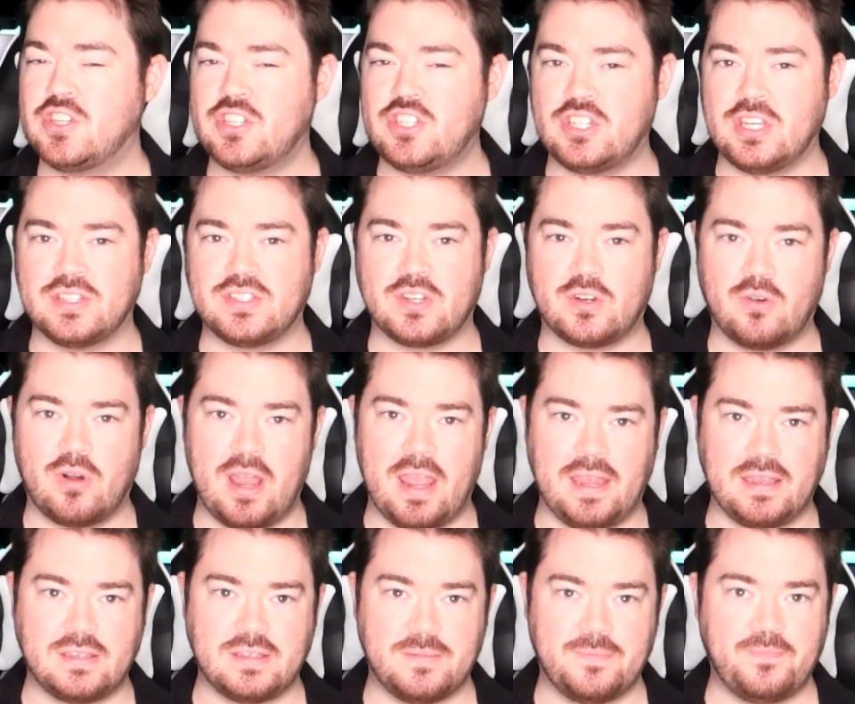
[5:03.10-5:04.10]
to just
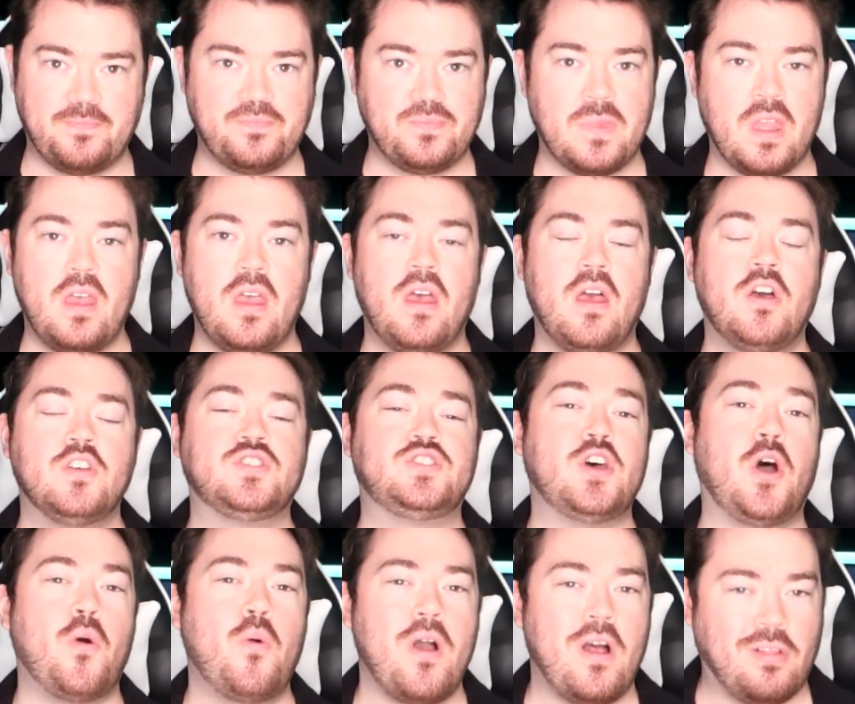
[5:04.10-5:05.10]
great.
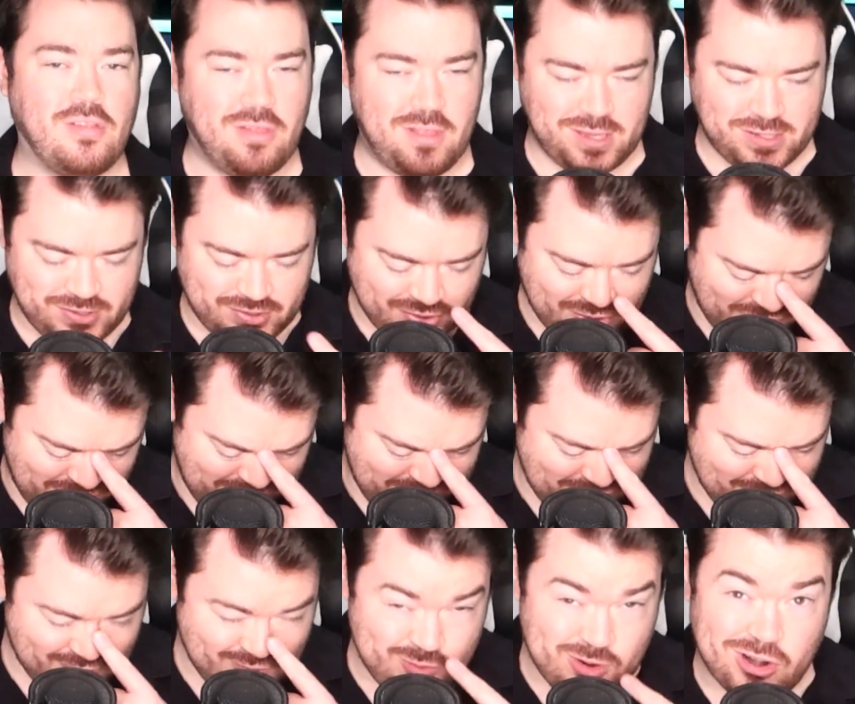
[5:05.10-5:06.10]
So let's
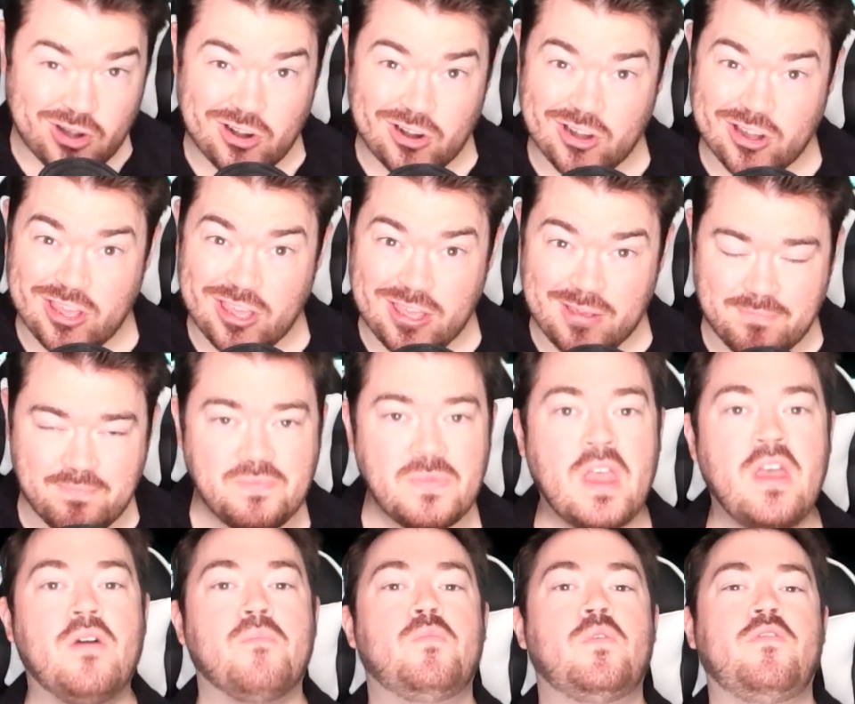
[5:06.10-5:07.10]
get nerdy.
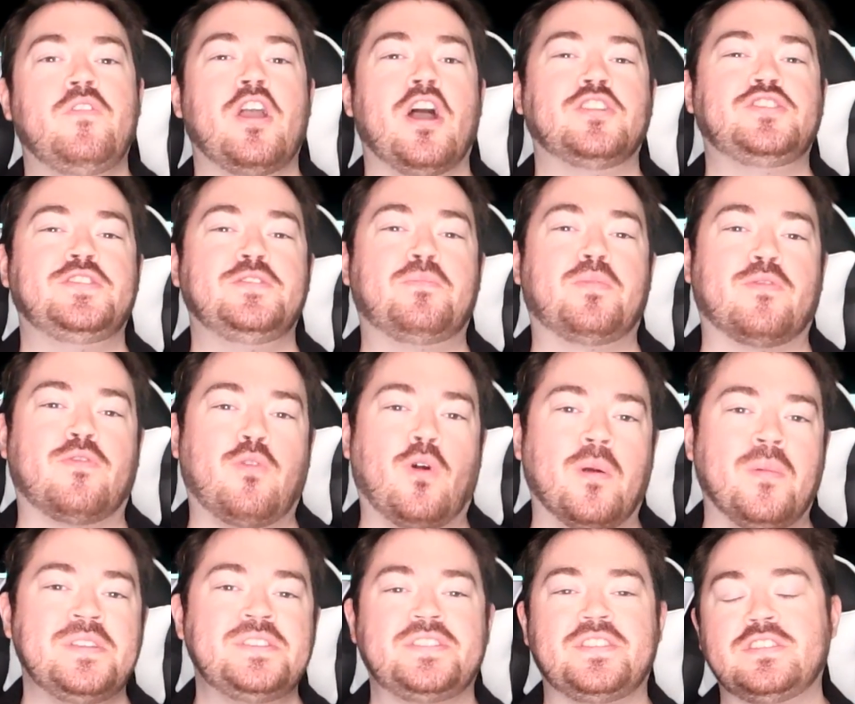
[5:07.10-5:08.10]
Moving on to
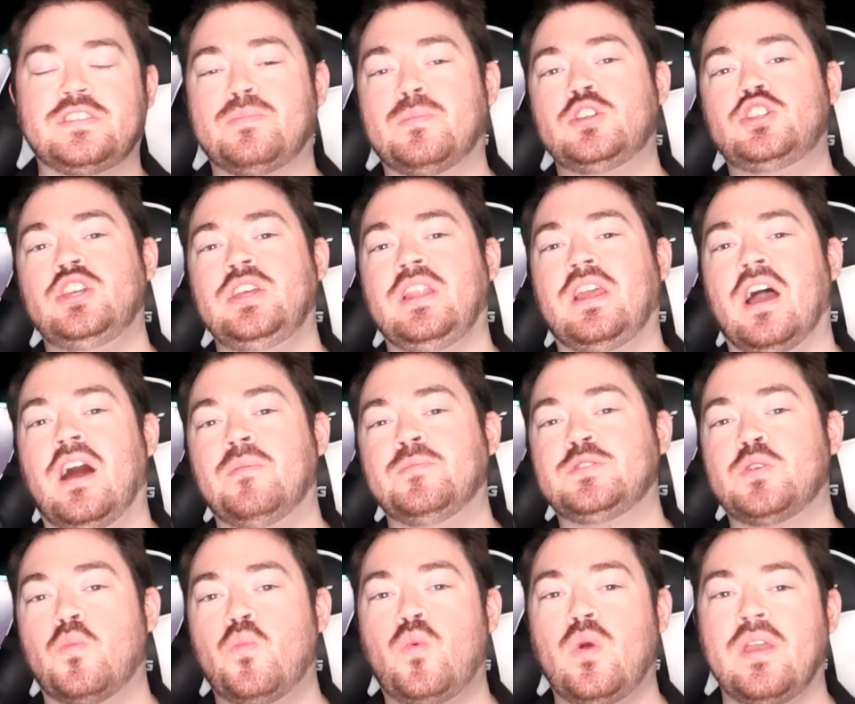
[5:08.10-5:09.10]
performance, this machine
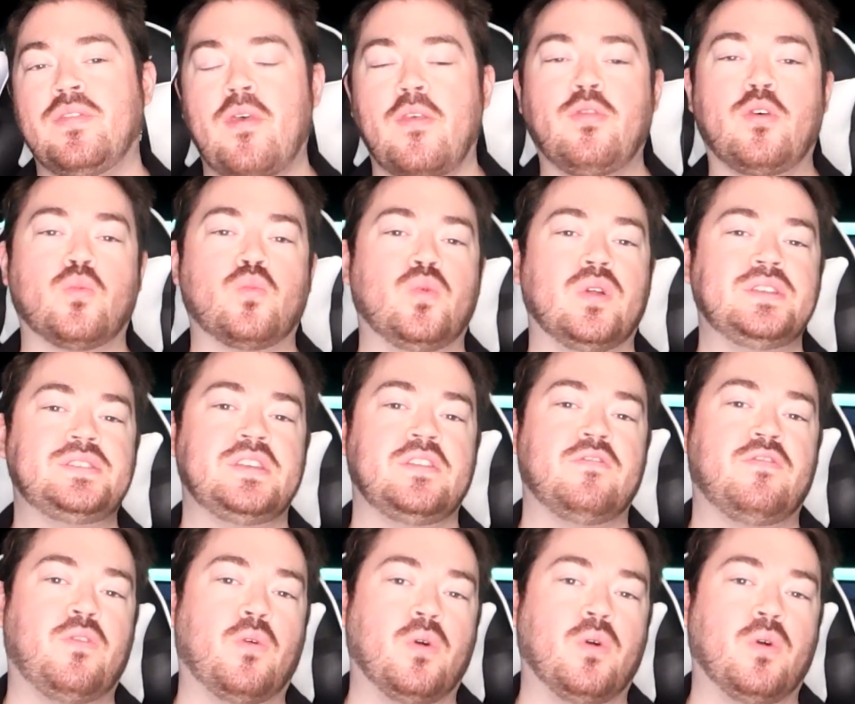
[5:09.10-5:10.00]
comes with the Ryzen